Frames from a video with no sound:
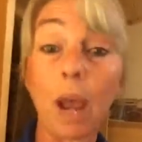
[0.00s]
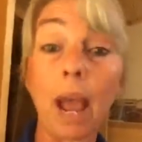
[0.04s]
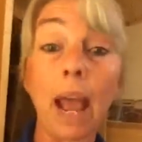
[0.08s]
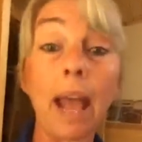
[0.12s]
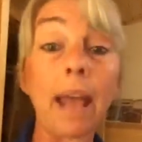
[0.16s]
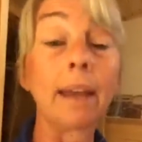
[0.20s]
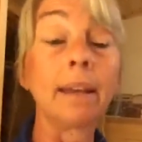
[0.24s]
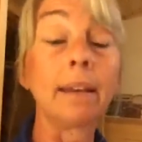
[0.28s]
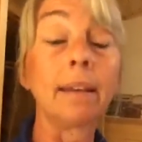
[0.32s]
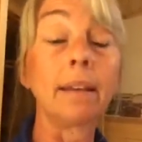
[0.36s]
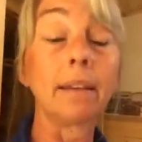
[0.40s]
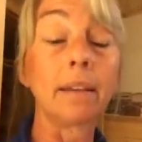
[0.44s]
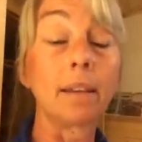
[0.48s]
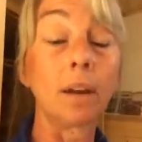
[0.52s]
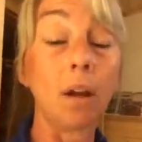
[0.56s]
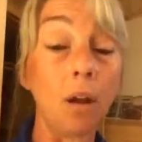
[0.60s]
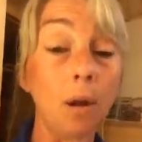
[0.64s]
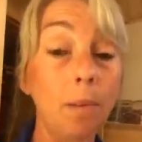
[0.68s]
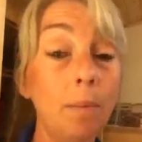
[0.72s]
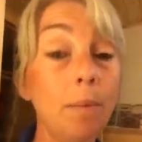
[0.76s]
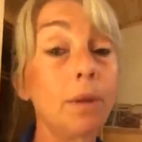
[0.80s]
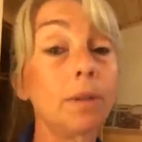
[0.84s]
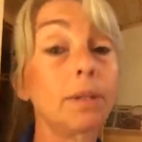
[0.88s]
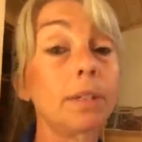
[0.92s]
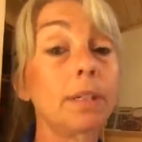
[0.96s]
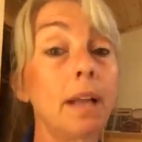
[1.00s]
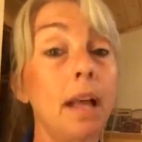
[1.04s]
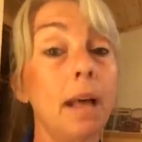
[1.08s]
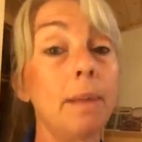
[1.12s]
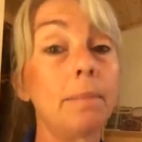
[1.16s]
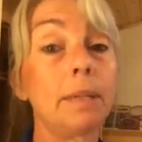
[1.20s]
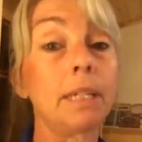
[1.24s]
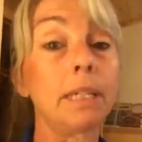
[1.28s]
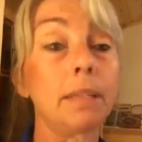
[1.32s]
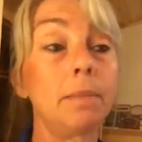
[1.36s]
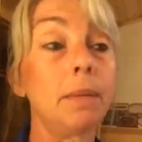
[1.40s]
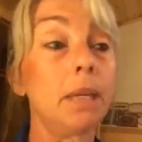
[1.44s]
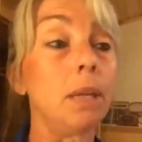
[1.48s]
And the homeowner's
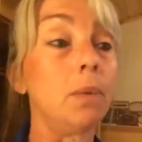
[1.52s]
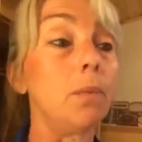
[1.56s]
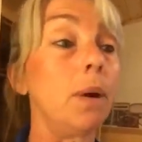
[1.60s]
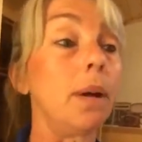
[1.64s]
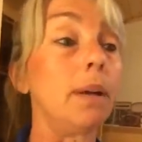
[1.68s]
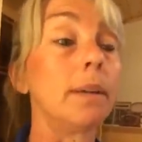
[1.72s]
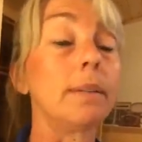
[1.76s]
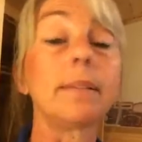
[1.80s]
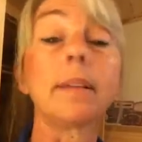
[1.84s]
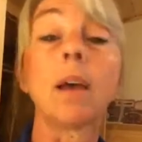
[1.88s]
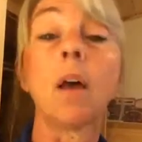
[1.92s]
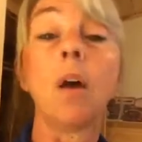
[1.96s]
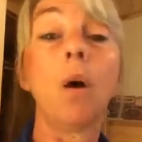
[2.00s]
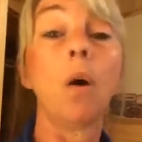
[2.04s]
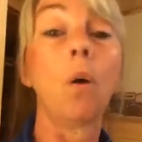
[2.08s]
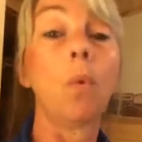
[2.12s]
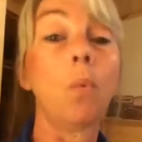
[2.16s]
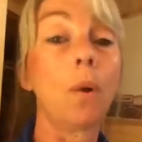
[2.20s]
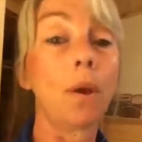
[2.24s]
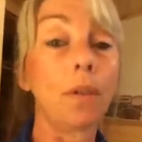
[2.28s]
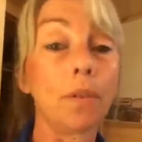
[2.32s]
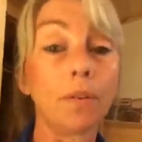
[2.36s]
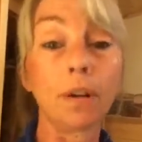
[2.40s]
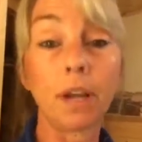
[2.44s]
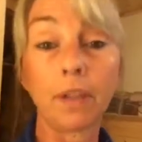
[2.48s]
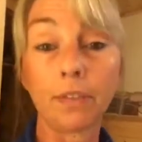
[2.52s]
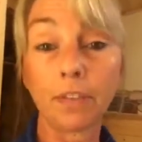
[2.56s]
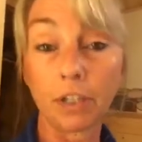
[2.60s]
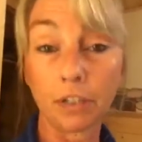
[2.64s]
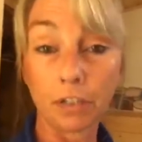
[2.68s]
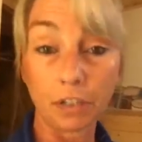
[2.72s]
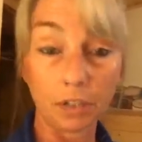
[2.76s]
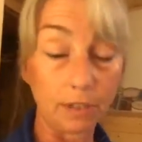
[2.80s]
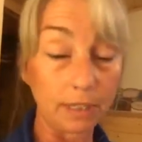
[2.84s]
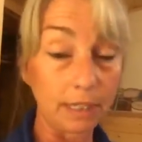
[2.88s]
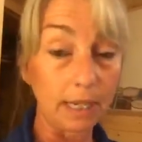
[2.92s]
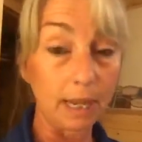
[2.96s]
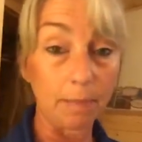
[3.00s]
comment to me was, whether or not the
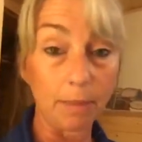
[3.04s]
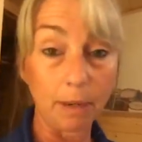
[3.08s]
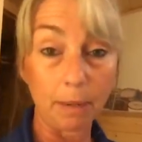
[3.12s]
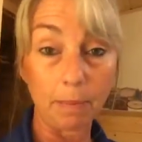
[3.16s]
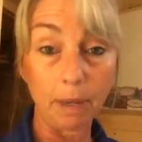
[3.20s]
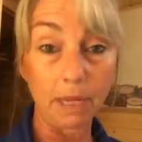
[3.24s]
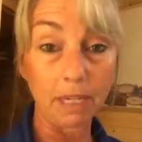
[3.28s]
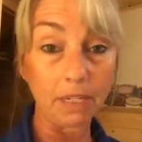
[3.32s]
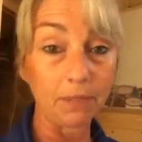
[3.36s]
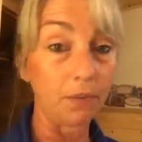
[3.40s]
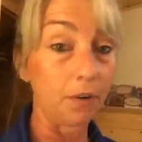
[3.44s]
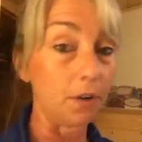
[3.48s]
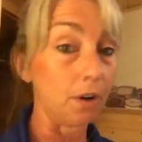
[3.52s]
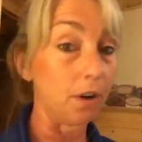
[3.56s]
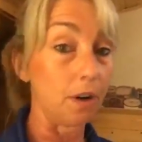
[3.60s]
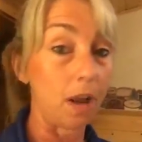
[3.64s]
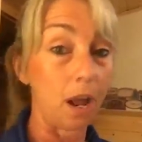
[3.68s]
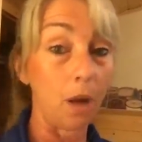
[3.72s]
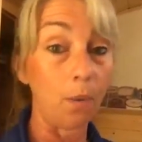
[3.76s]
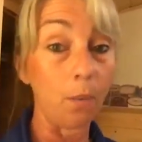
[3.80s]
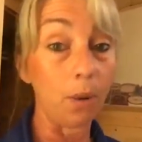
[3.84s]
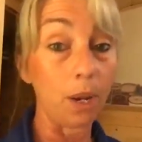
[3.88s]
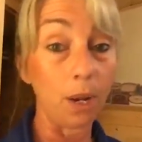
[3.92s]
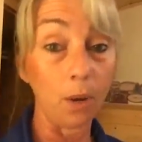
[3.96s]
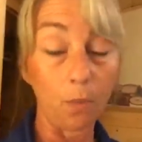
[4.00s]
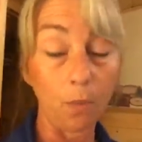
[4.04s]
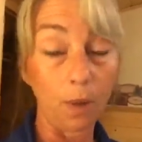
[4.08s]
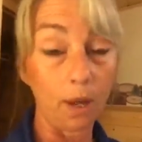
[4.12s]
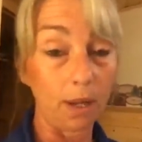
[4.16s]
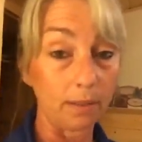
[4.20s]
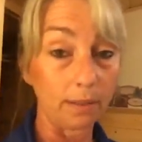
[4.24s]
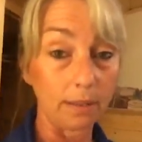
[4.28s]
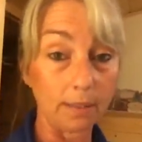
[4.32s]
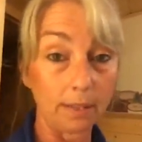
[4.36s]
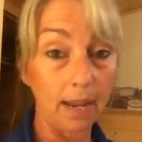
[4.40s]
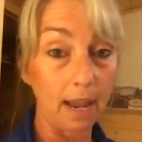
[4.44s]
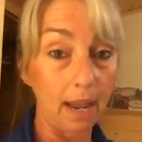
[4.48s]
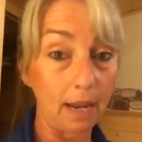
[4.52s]
insurance company pays for it or not, we don't
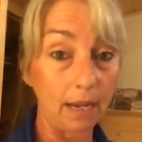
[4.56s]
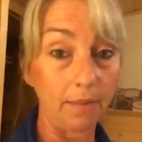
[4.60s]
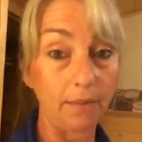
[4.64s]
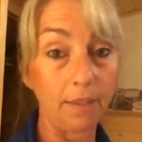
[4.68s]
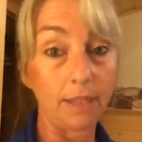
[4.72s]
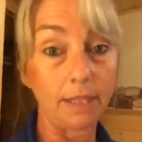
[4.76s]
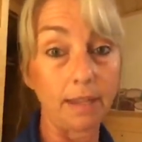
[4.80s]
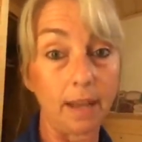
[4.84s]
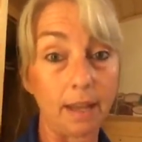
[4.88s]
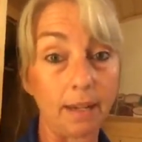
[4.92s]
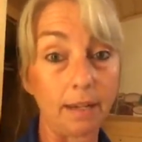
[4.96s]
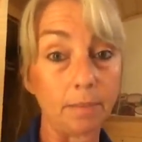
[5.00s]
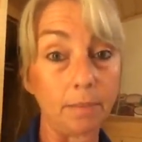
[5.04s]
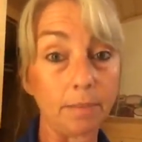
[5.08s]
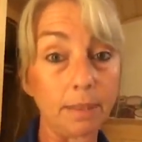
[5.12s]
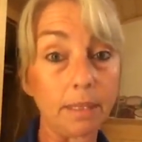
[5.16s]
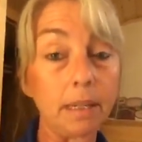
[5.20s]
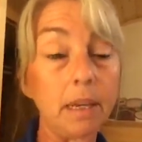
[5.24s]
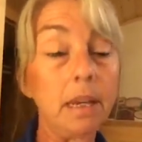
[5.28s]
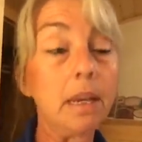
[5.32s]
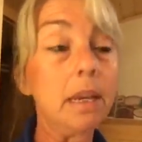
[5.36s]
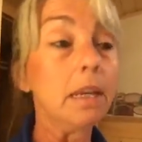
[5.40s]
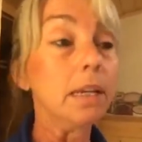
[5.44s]
want any of these items.